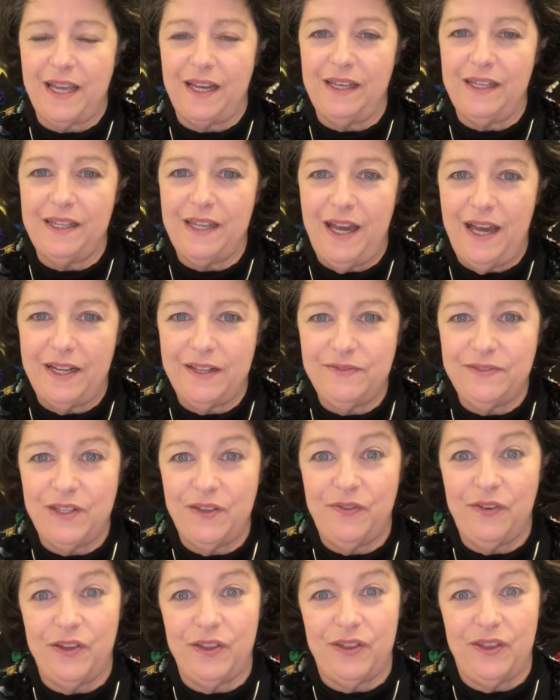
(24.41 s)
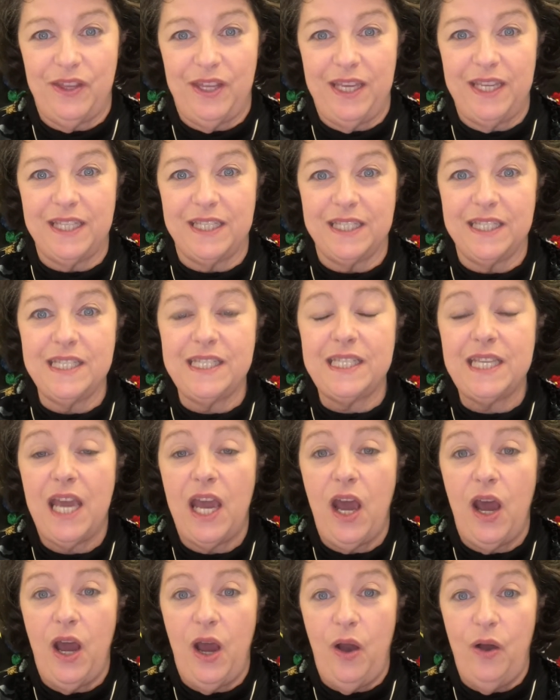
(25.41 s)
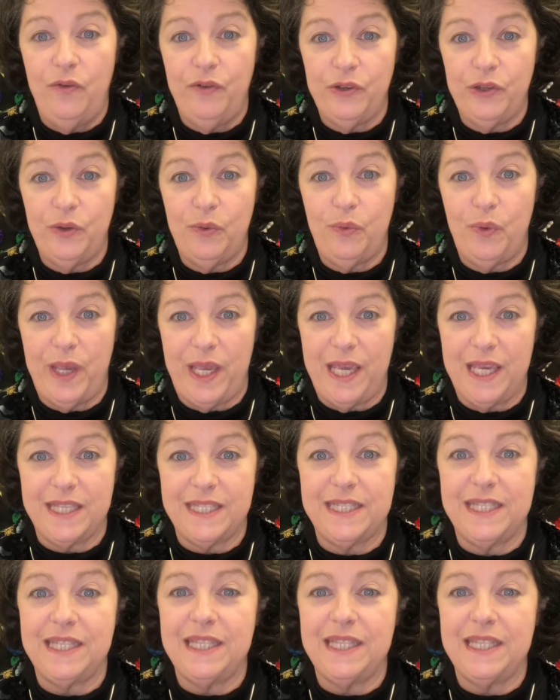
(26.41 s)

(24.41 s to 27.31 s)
a lot of different things over the week